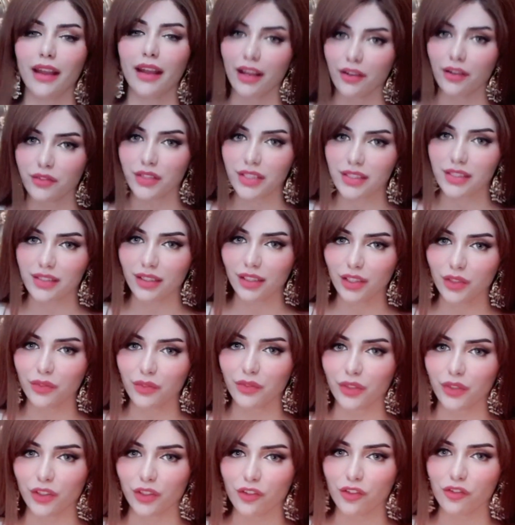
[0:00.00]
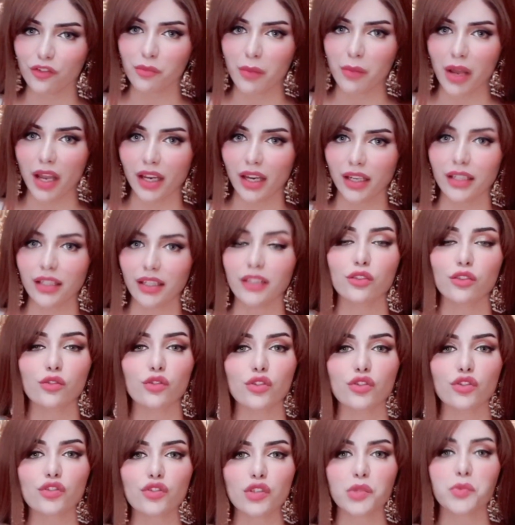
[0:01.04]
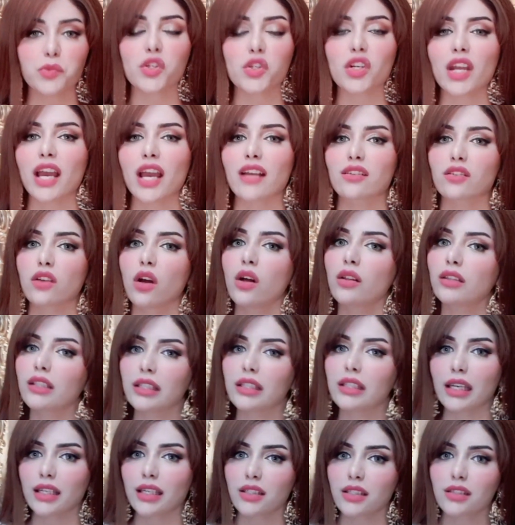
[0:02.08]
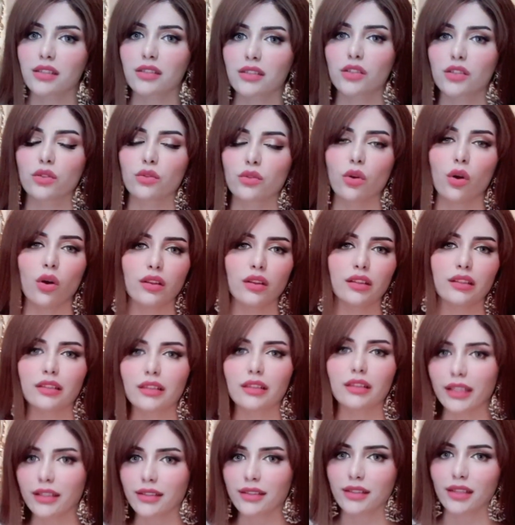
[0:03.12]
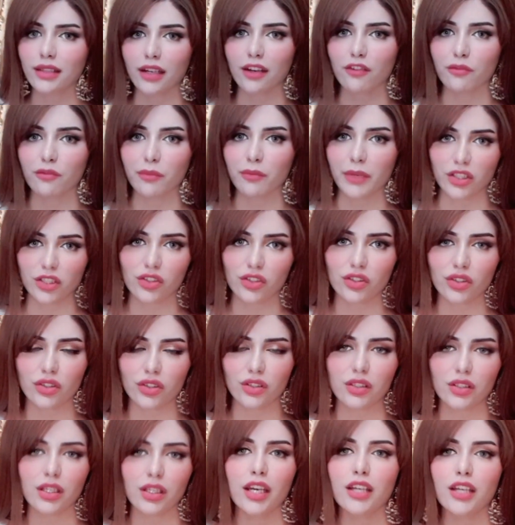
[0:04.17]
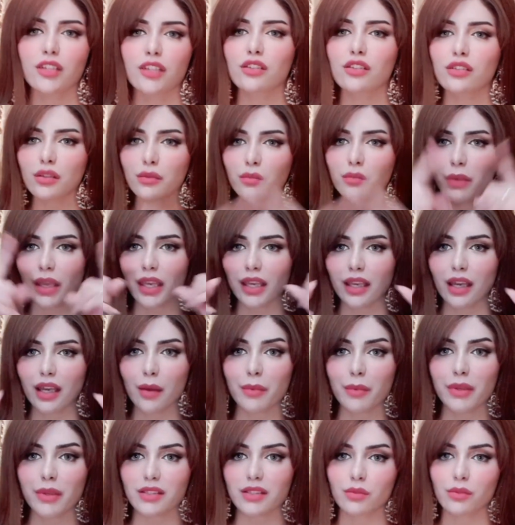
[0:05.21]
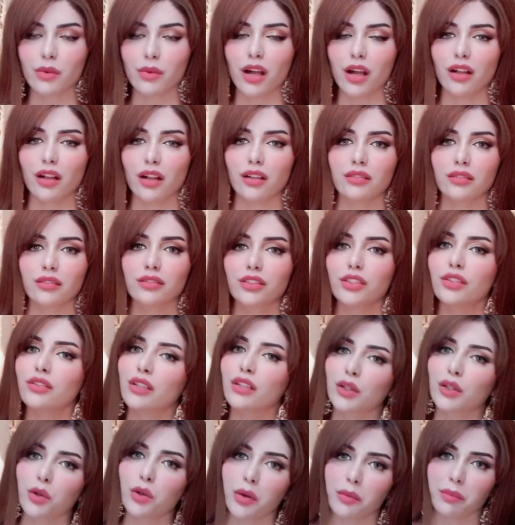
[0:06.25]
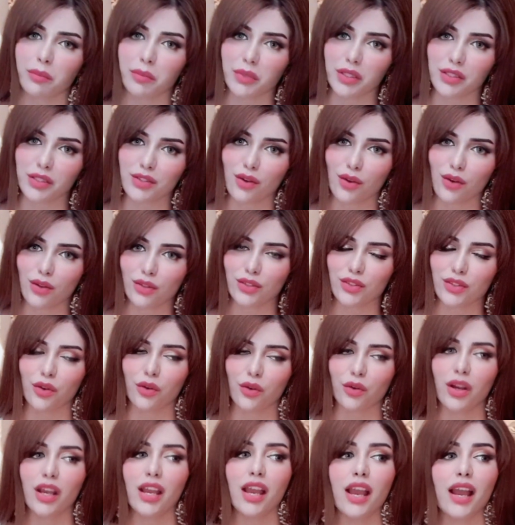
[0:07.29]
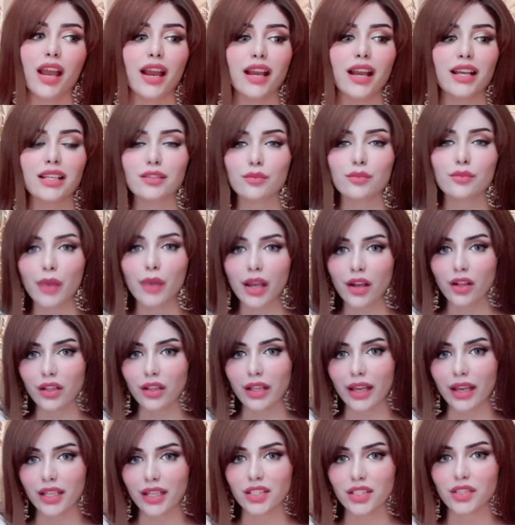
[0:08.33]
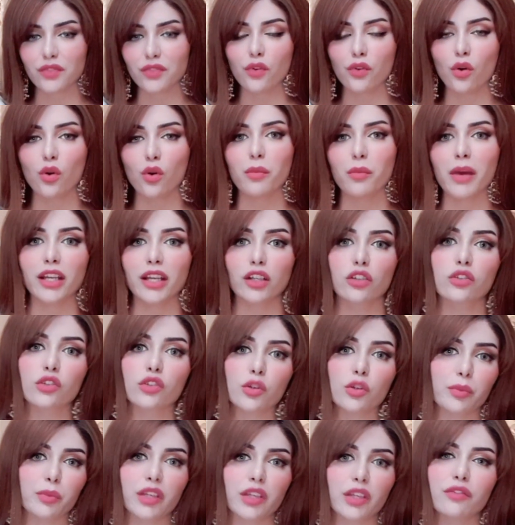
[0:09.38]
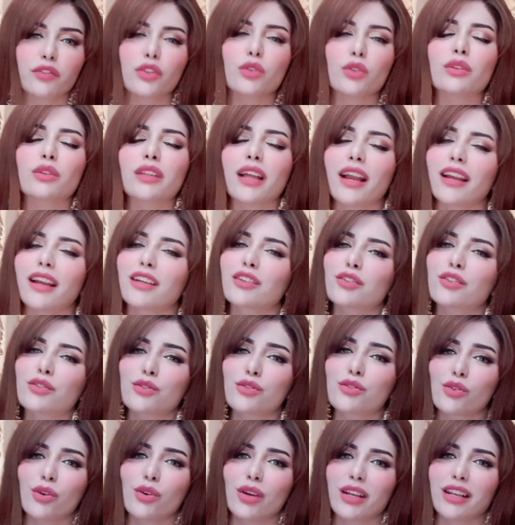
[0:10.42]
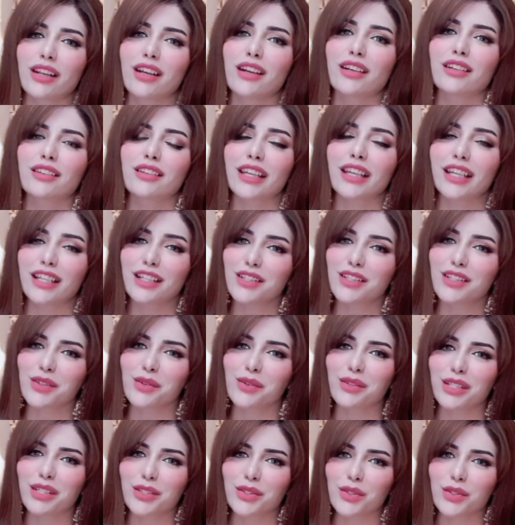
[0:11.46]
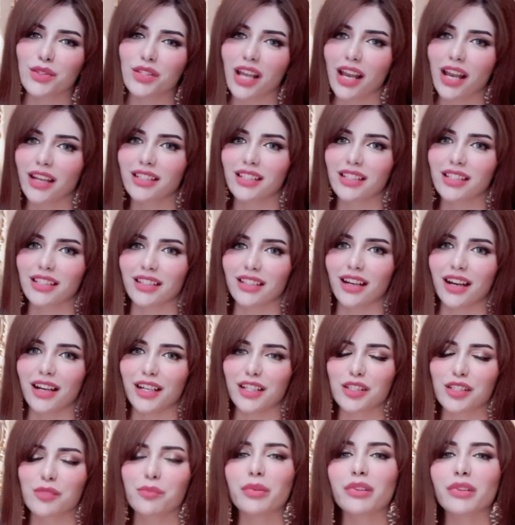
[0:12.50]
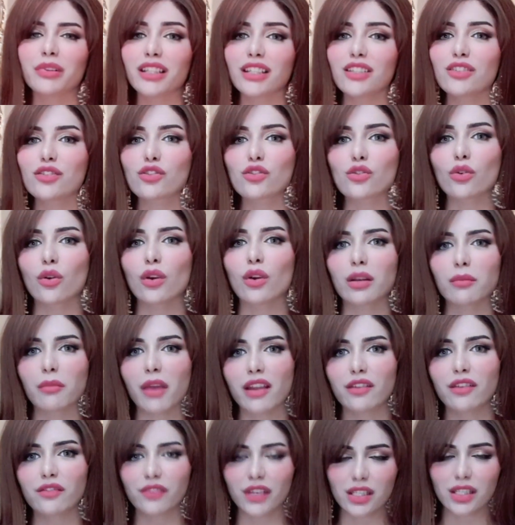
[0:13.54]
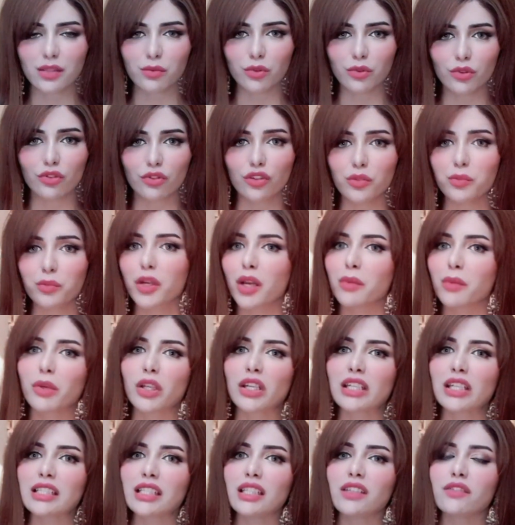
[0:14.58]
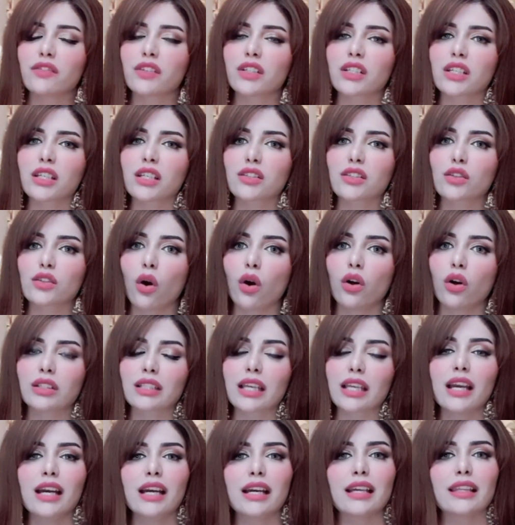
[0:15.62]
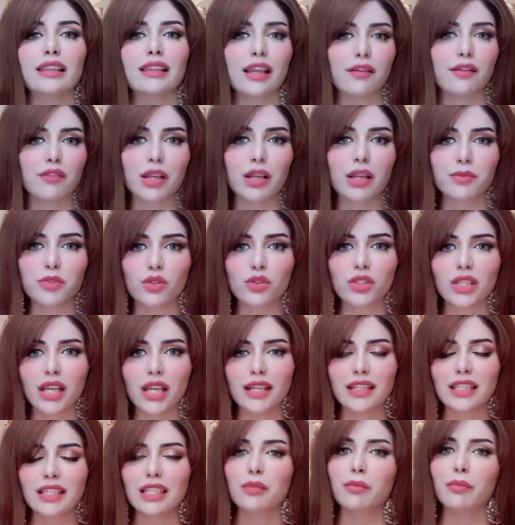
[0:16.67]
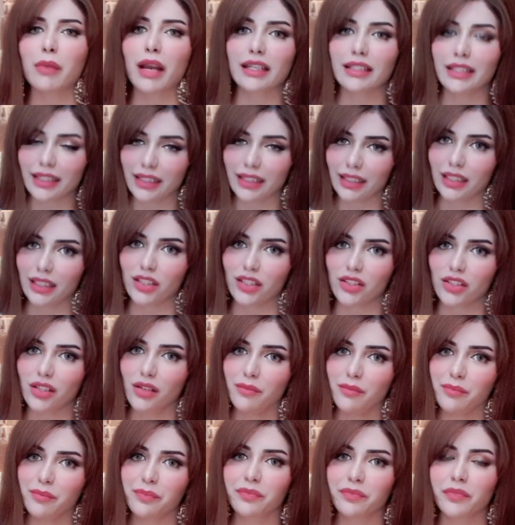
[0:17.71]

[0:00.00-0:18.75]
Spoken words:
Every single video of mine in the description has all the links to all the things that I've mentioned, to the makeup as well, to the equipment also, as well as for my group. If you like to join our ladies only society, guys, please join my Facebook group community, which is called Level Up Society by Lady Asia.